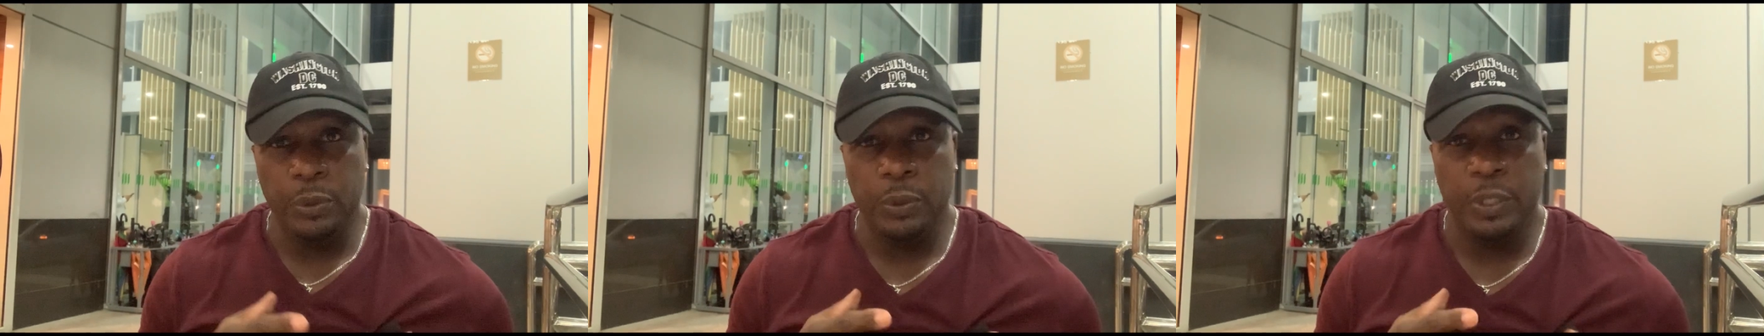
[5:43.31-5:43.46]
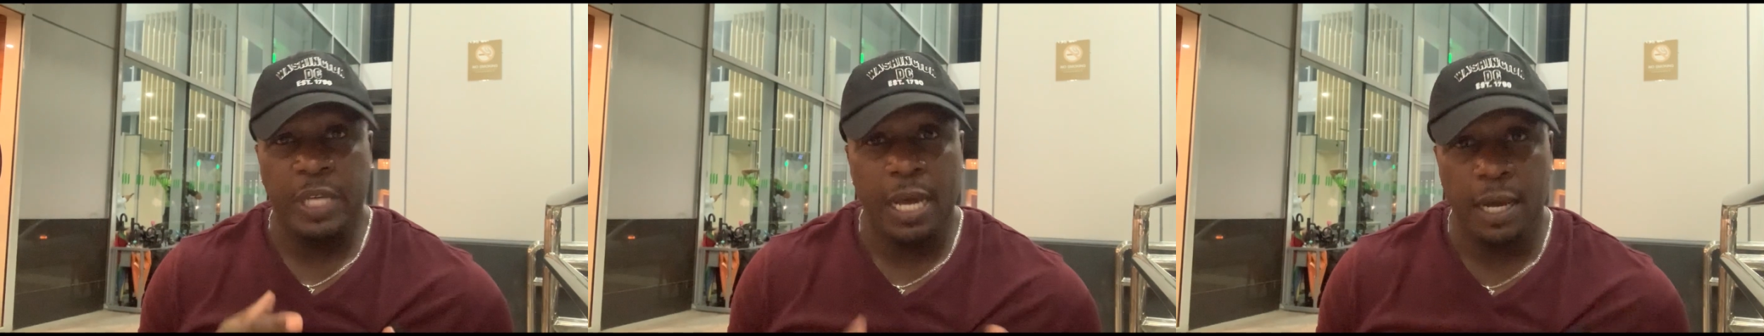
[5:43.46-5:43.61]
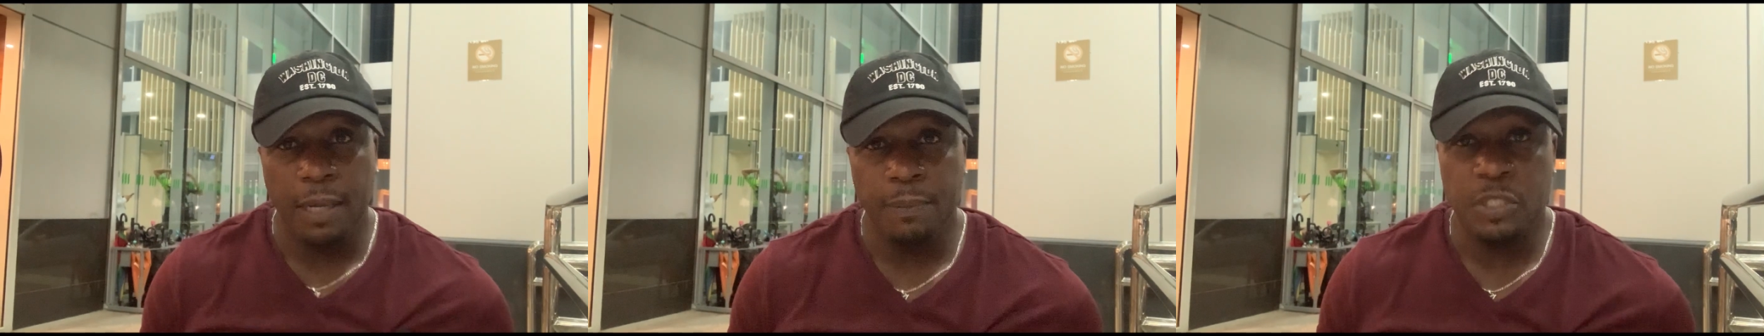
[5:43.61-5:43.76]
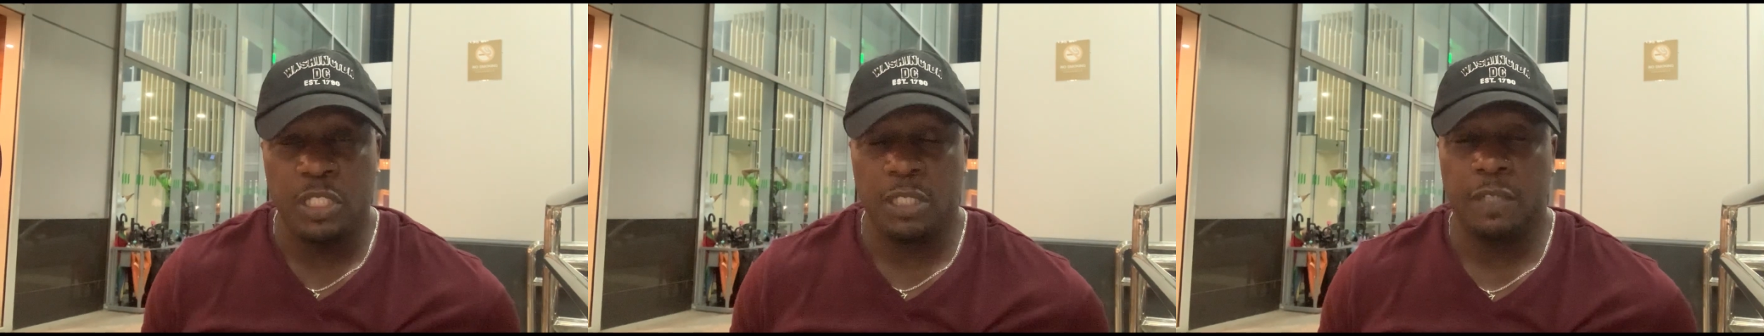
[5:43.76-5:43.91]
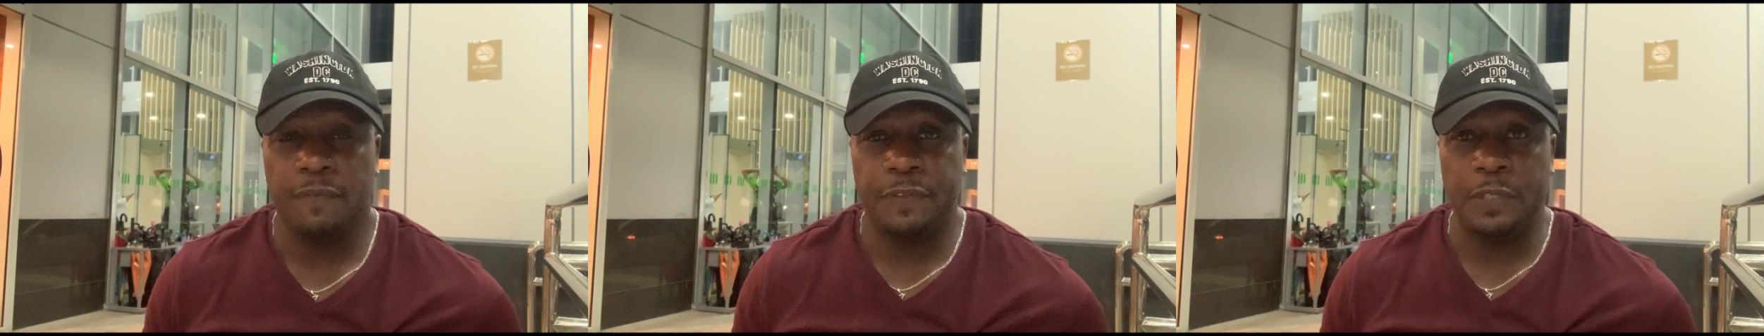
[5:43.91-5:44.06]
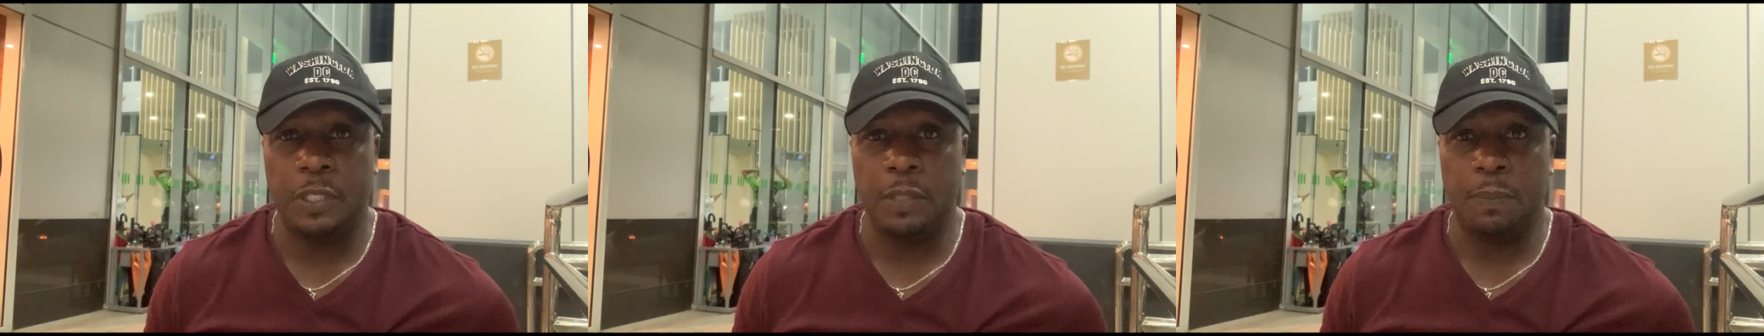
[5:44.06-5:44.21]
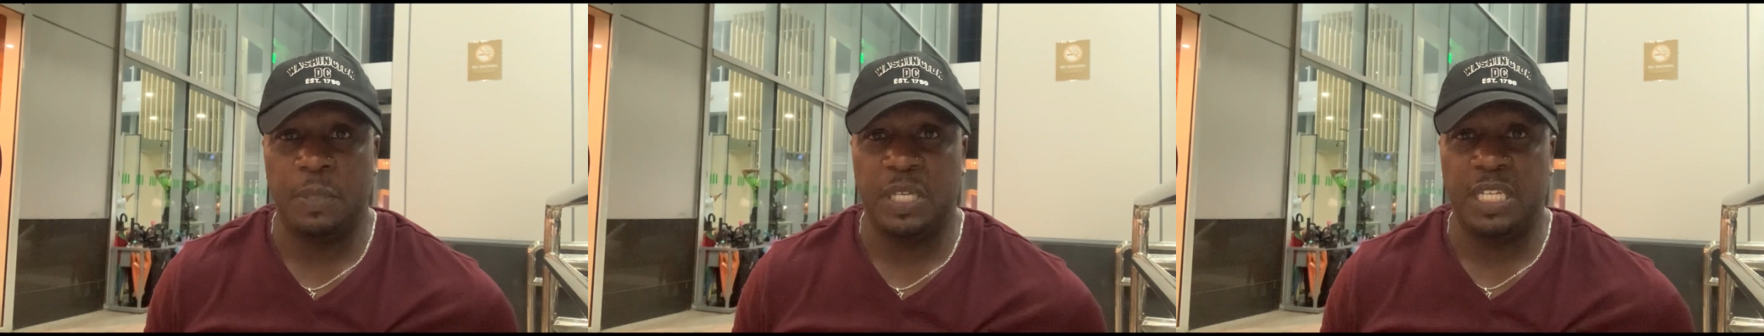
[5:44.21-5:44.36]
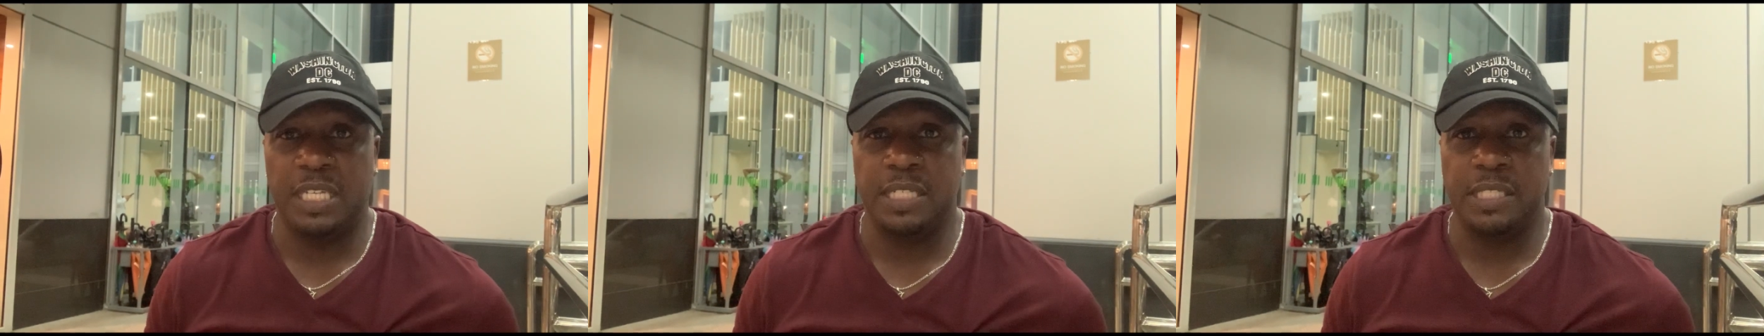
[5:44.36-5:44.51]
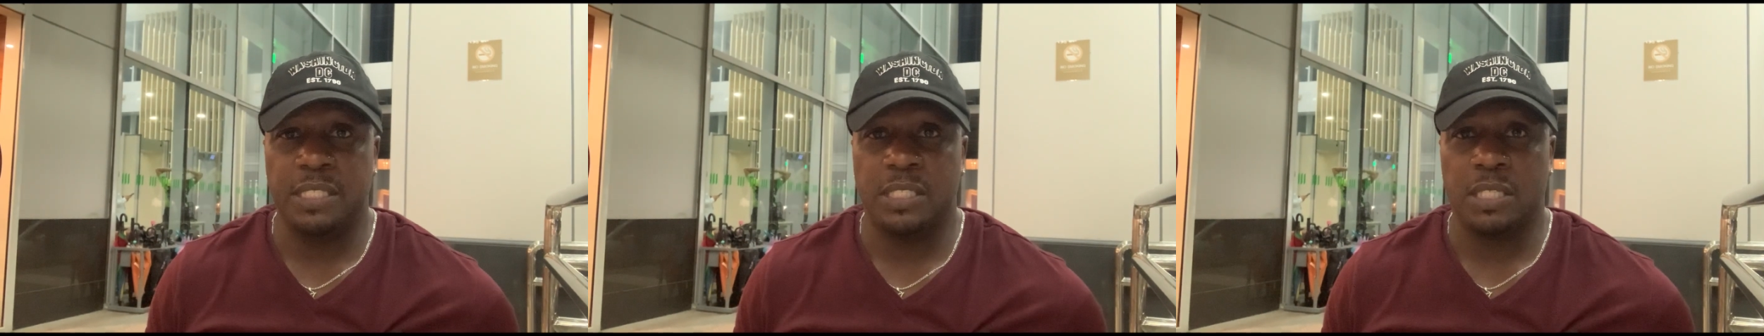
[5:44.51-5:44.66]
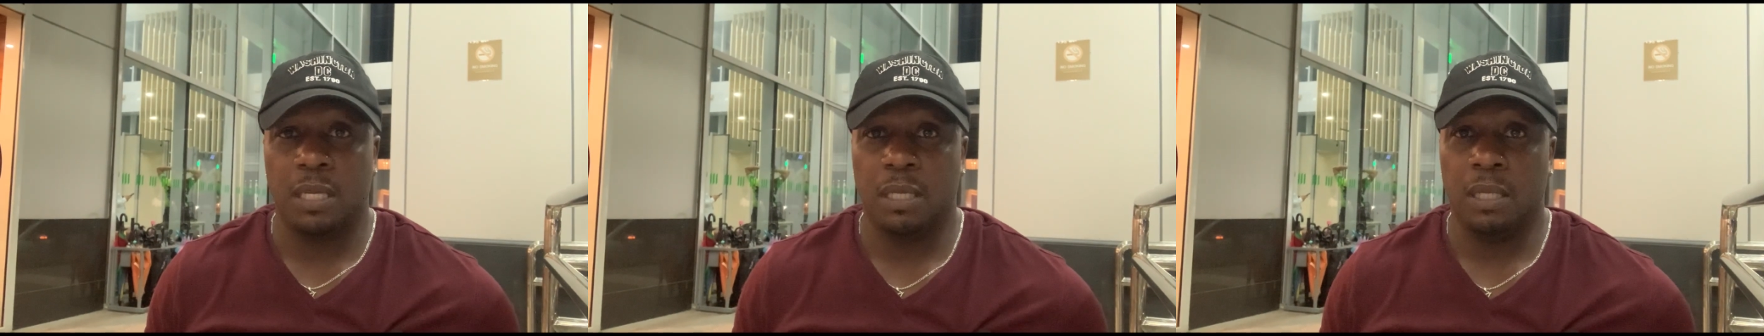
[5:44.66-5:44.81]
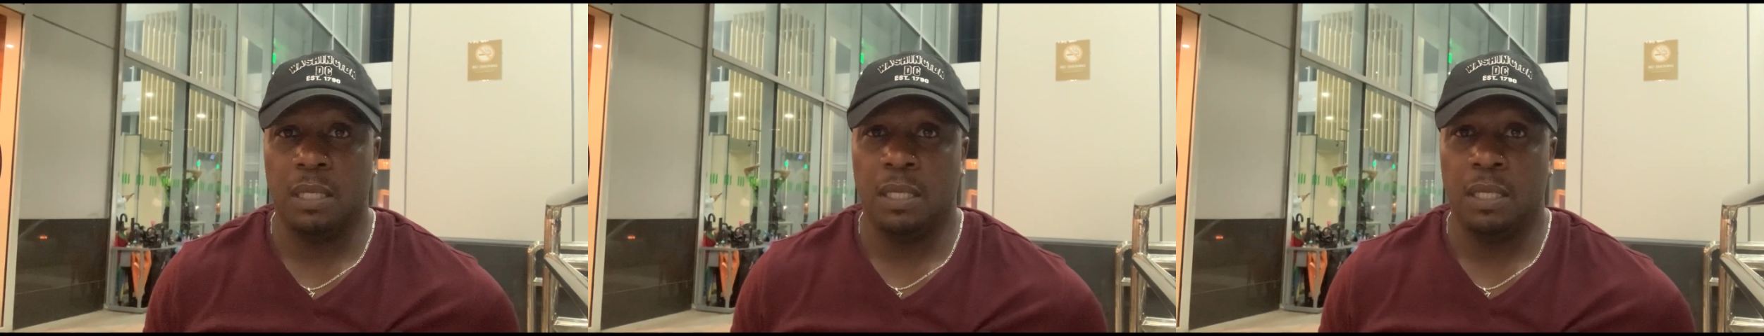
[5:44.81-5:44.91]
come to the Philippines,